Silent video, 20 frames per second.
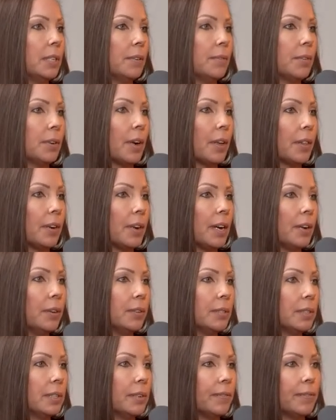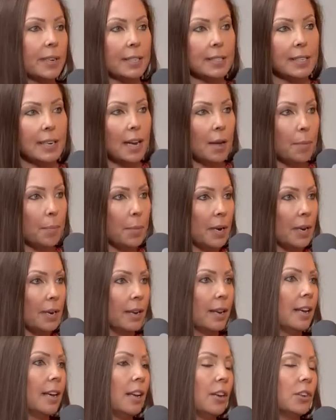of her other house to fix it up and
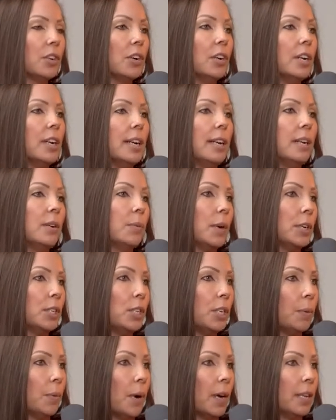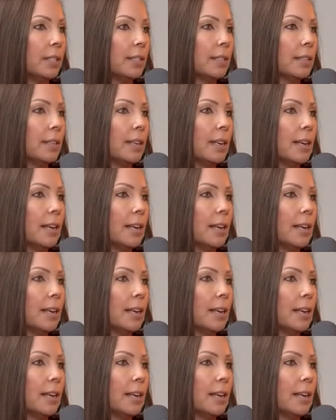turn it into what she wants.